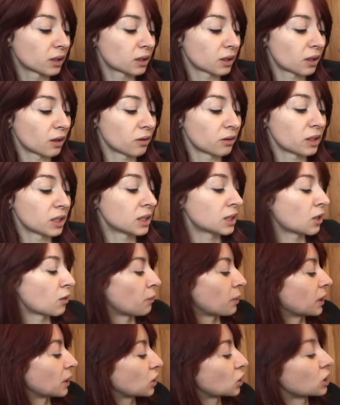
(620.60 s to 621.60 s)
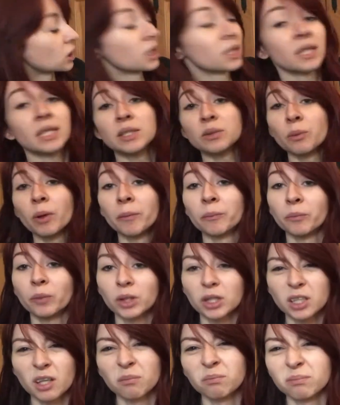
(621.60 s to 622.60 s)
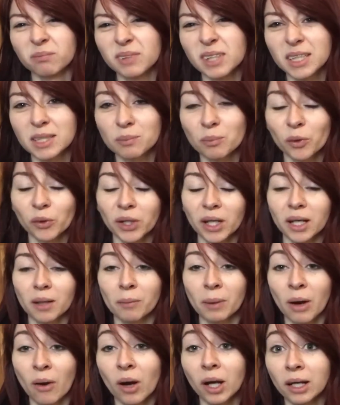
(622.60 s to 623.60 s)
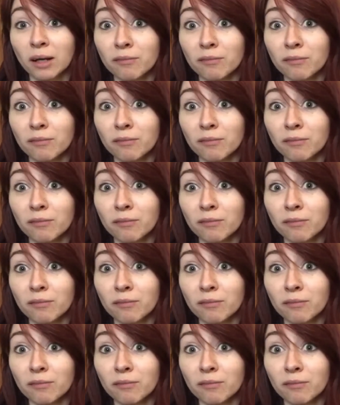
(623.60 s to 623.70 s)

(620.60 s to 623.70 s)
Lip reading: So there's no pictures in this one, which I'm disappointed about.